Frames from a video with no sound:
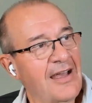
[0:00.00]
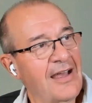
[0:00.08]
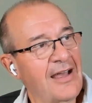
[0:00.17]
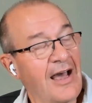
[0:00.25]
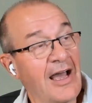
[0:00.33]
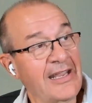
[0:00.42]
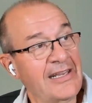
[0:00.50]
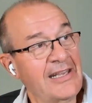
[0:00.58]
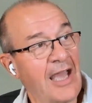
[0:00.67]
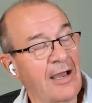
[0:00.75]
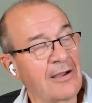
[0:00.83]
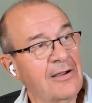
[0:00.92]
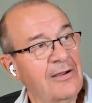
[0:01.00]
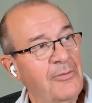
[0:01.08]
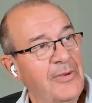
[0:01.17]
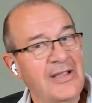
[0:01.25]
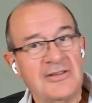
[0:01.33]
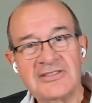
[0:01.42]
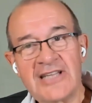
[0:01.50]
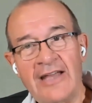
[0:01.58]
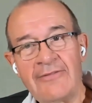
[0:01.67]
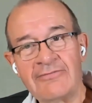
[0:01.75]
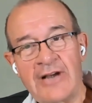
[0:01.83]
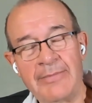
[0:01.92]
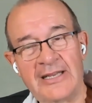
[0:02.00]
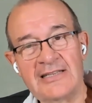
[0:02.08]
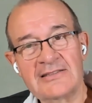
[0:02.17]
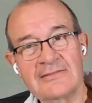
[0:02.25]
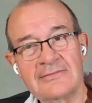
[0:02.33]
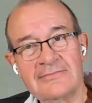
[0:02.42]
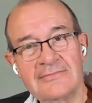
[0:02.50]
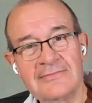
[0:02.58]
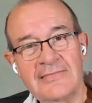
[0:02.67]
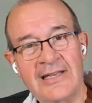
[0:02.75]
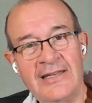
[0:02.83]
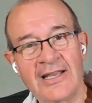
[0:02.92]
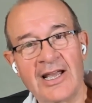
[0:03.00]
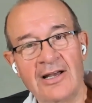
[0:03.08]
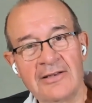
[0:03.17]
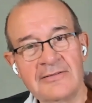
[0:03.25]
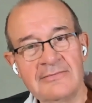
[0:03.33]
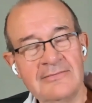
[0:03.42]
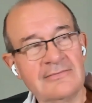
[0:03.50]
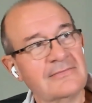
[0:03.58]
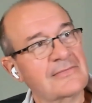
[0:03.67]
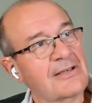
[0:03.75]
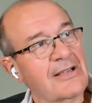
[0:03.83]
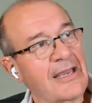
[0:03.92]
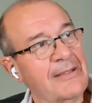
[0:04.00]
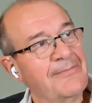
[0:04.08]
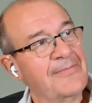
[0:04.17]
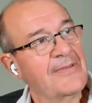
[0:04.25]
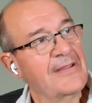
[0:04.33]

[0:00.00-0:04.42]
uh, I young, we used to have rabbits in the garden, okay,